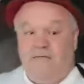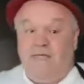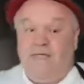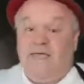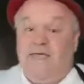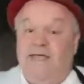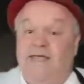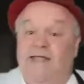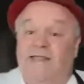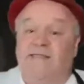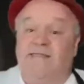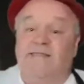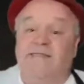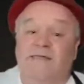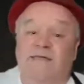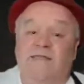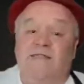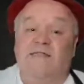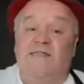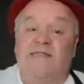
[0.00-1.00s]
It's
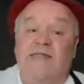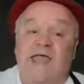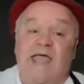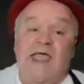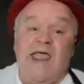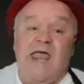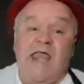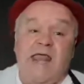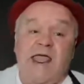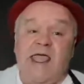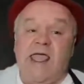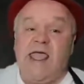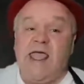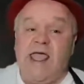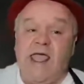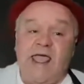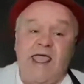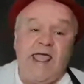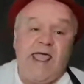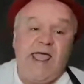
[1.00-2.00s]
a
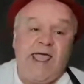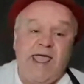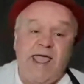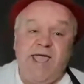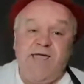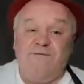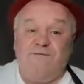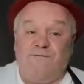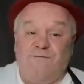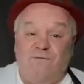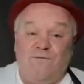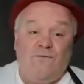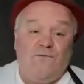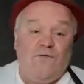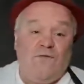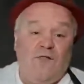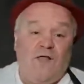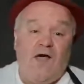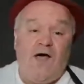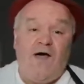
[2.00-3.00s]
city
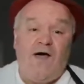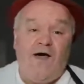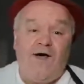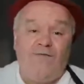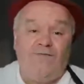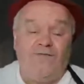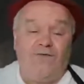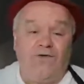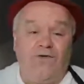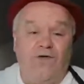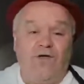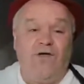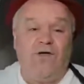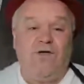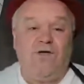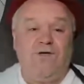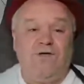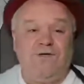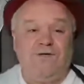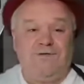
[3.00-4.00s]
full of
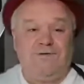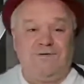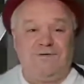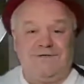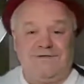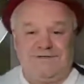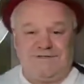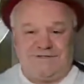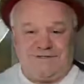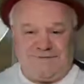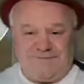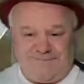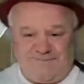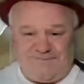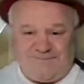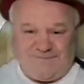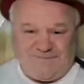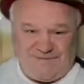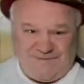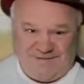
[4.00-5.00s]
girls
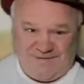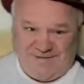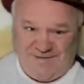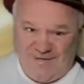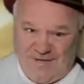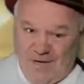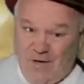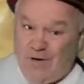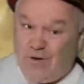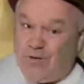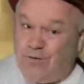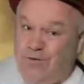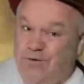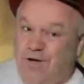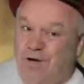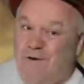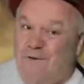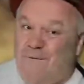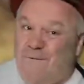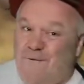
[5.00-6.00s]
who
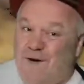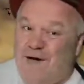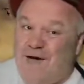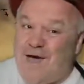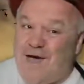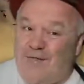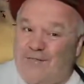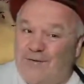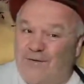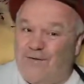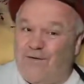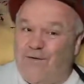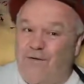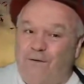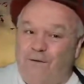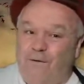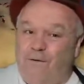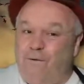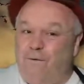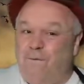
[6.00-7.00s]
know where they're
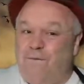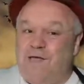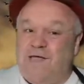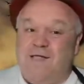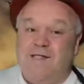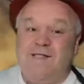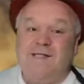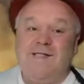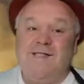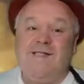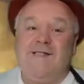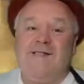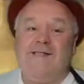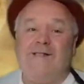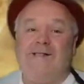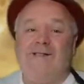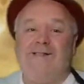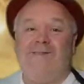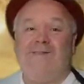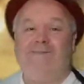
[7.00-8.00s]

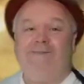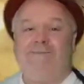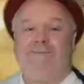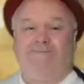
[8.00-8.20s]
going.